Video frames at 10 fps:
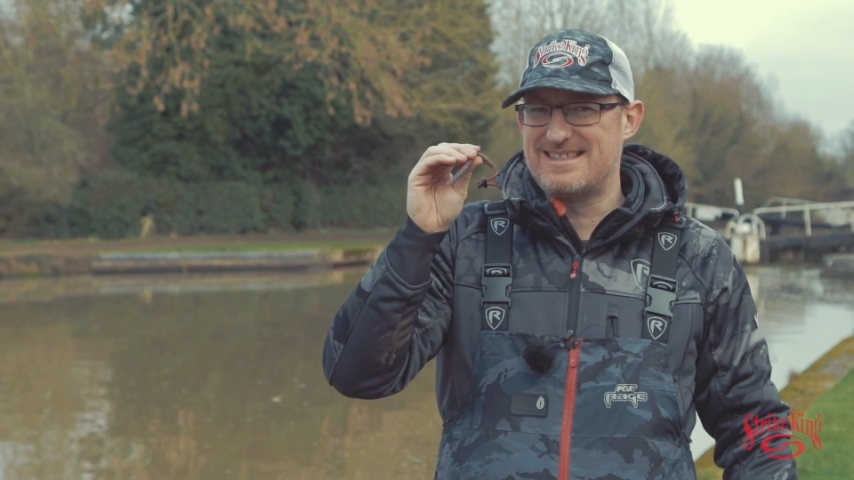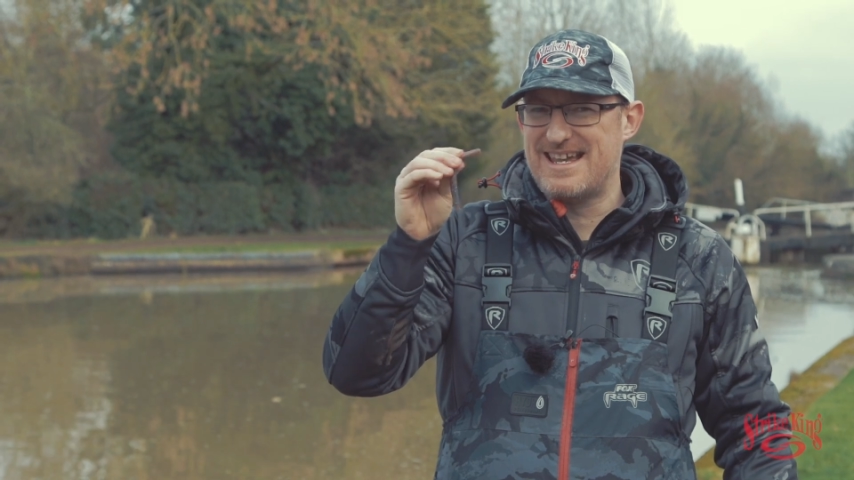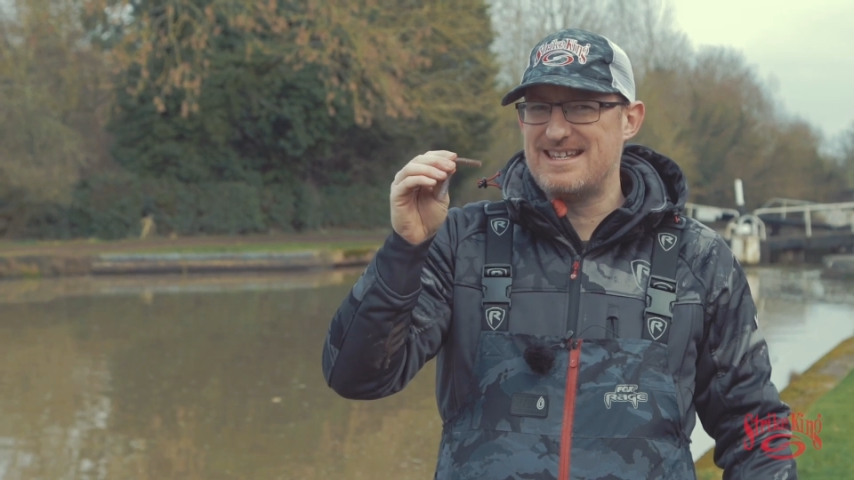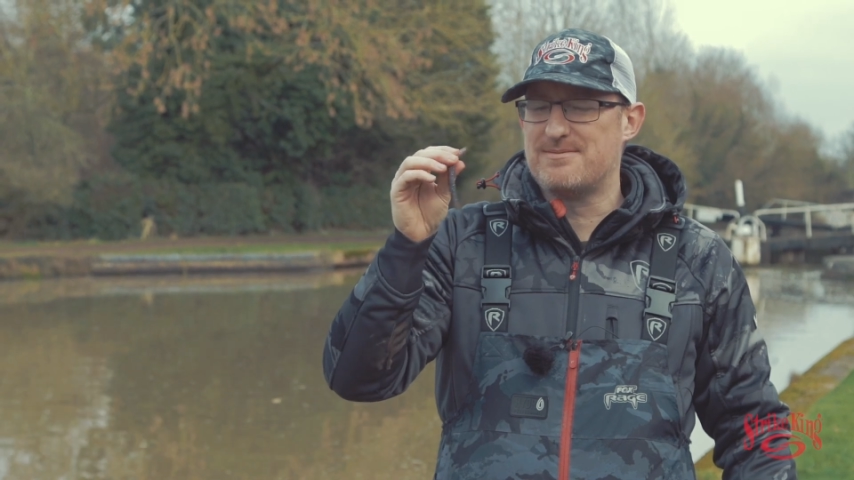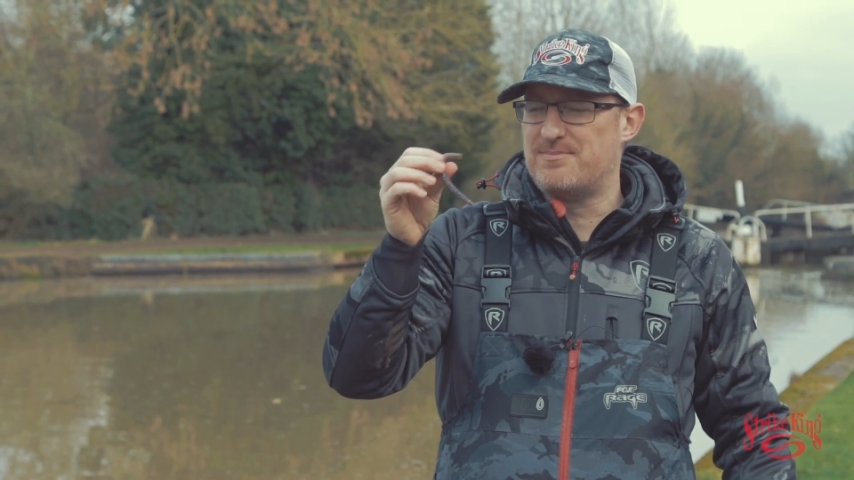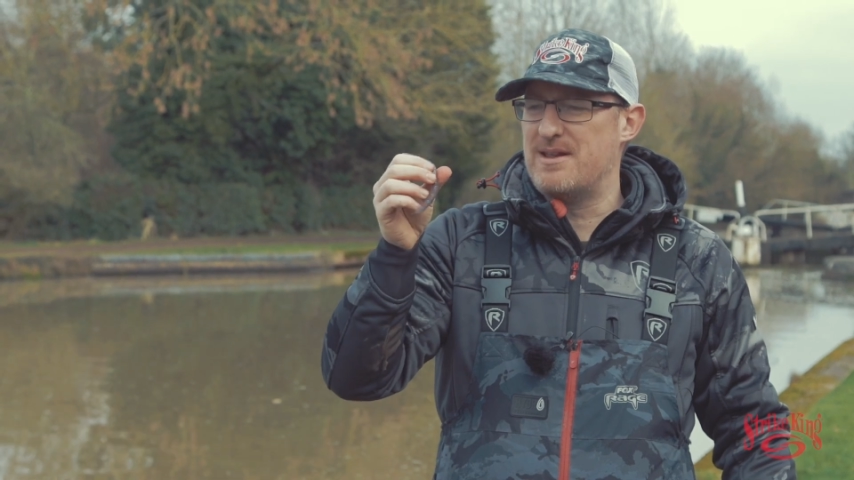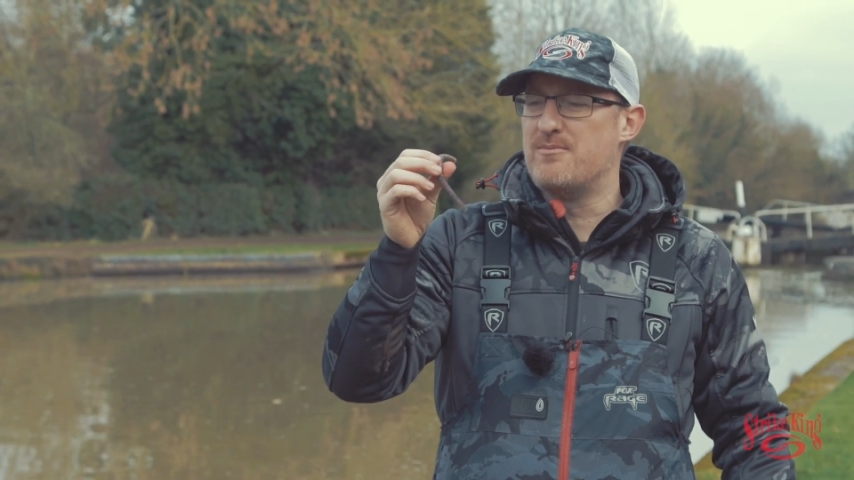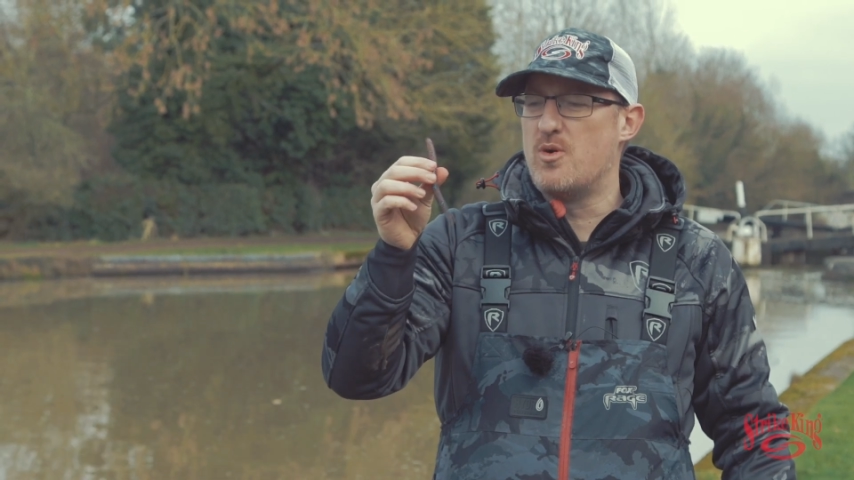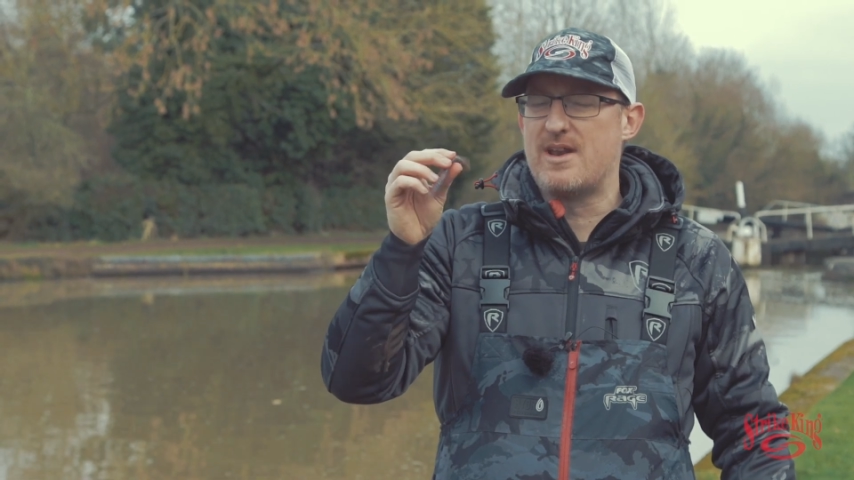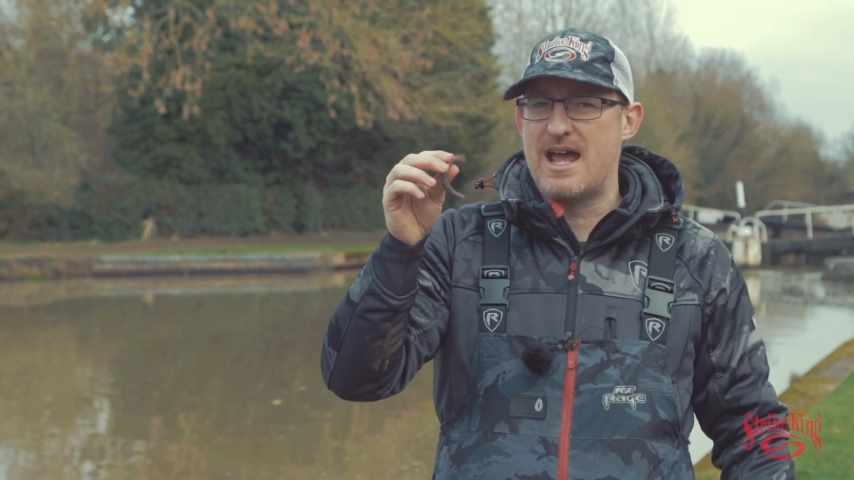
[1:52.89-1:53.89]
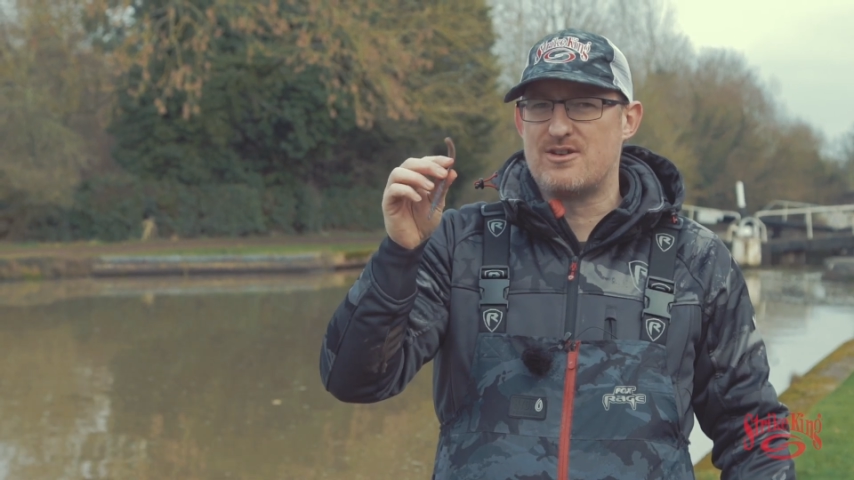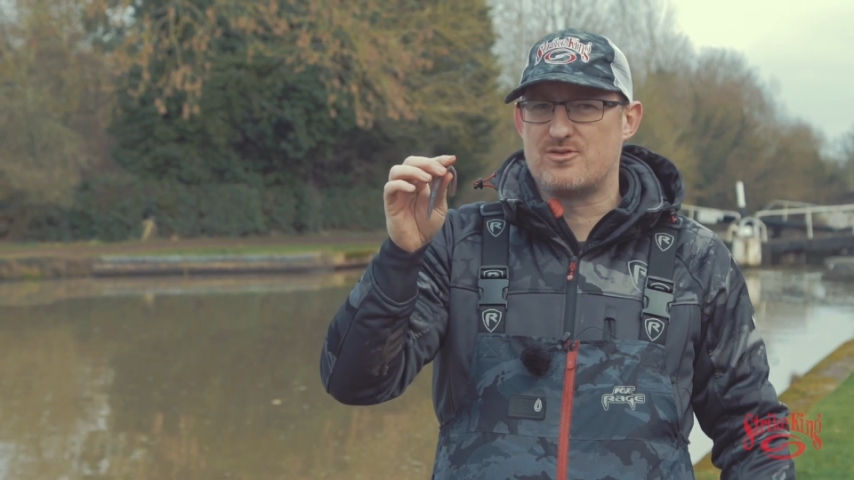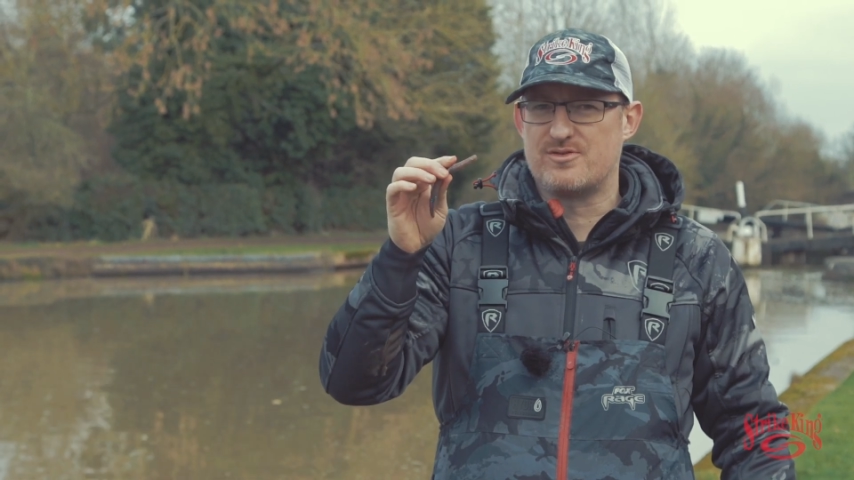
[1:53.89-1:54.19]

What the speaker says: taste a bit more natural.